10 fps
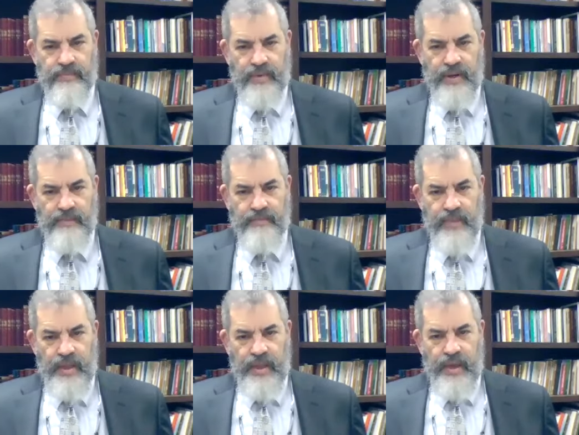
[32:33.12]
right?
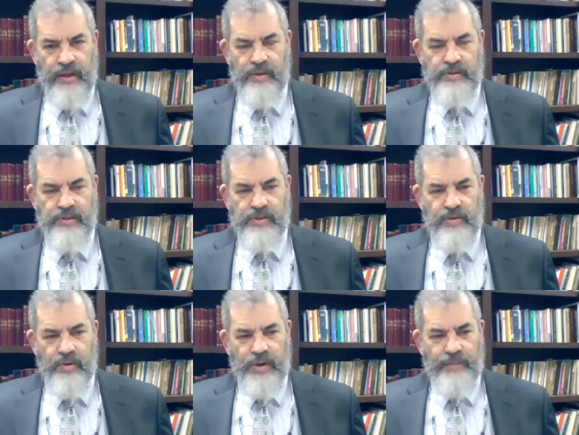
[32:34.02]
And he goes to the
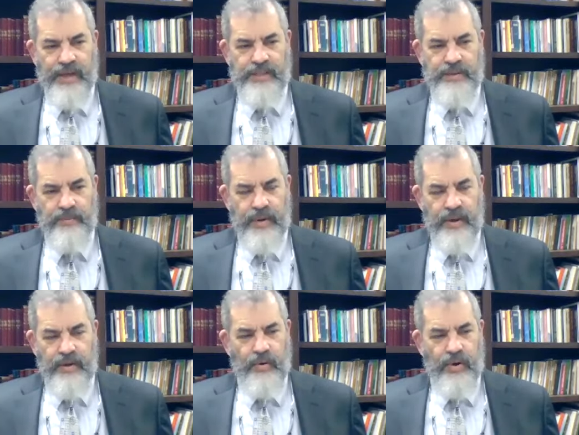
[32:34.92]
store and he buys them a,
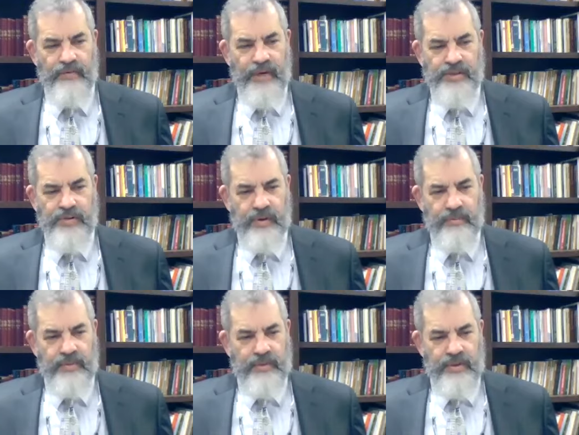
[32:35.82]
a quart of ice
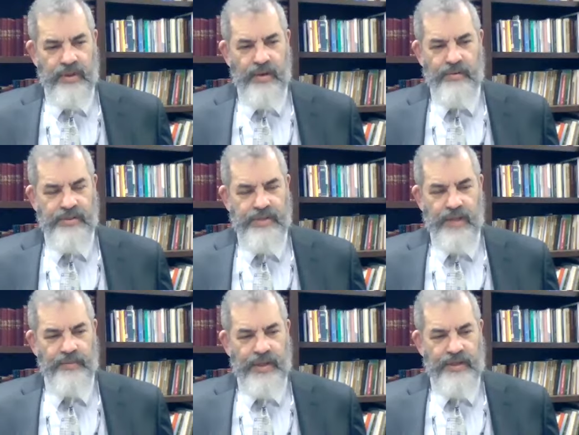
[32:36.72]
cream to go
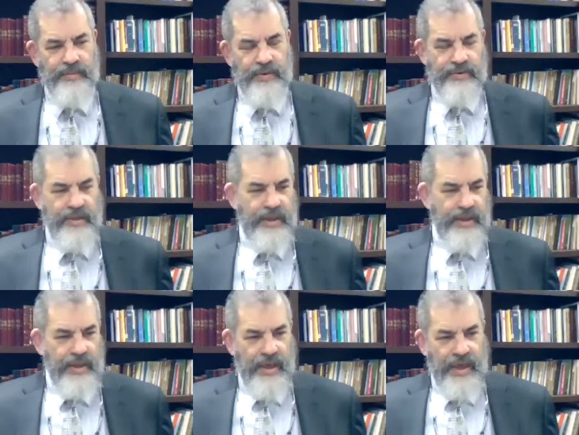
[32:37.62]
celebrate their birthday.
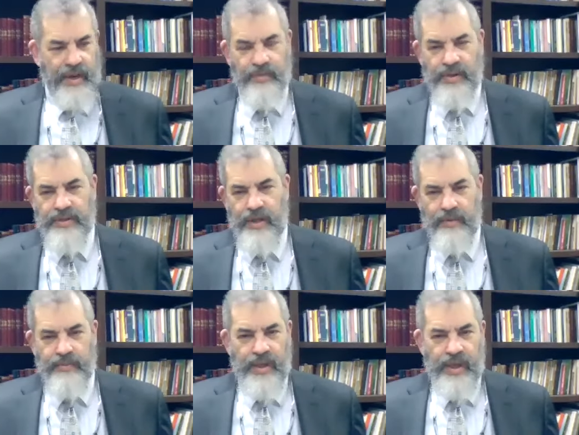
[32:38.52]
And he brings
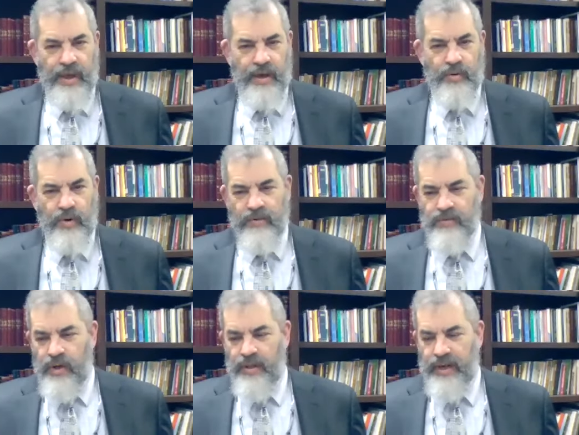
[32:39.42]
home a quart of
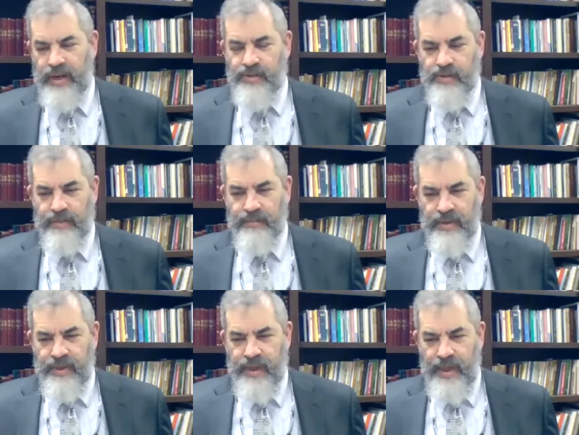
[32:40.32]
chocolate ice cream.
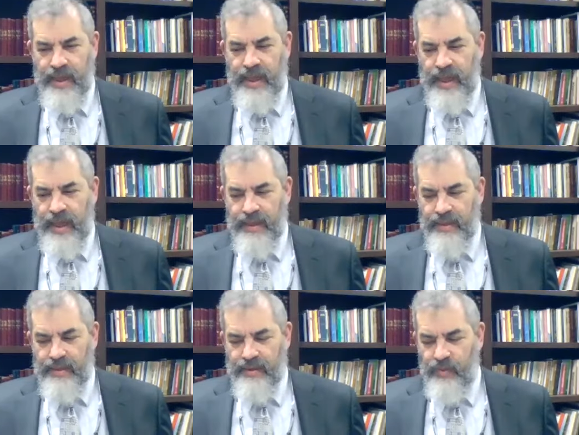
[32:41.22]
And
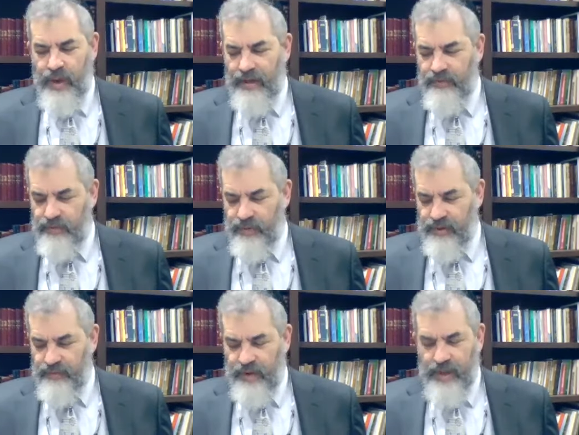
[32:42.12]
the wife or
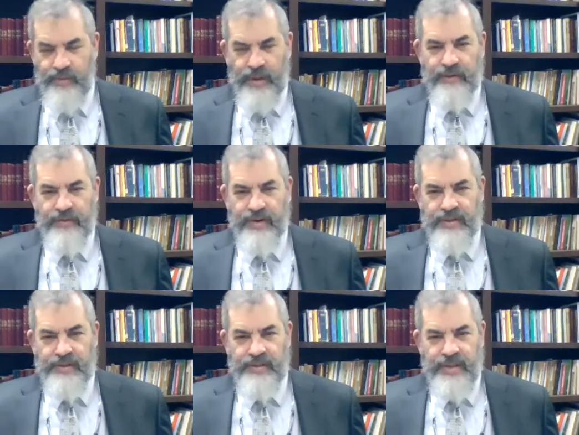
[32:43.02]
the friend, whatever it
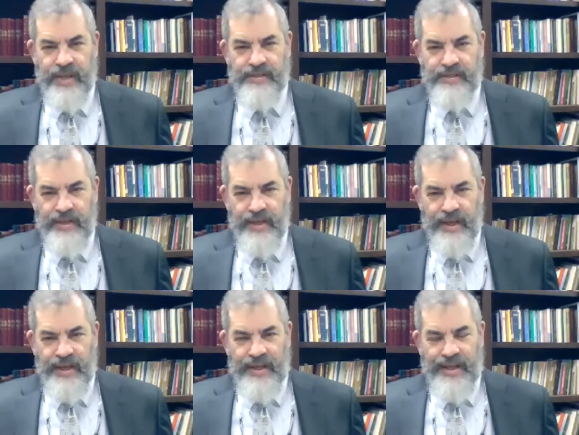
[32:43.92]
is, says,
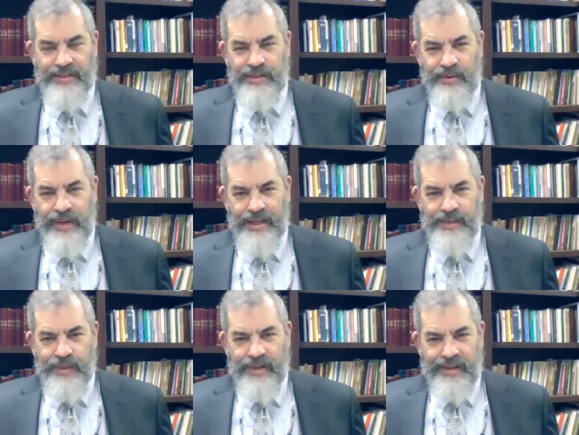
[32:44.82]
it's so nice,
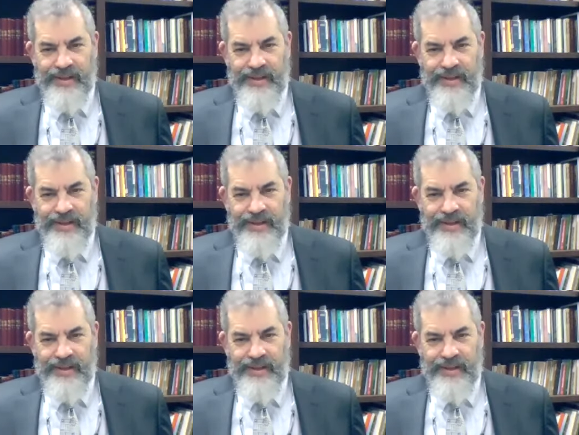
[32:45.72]
but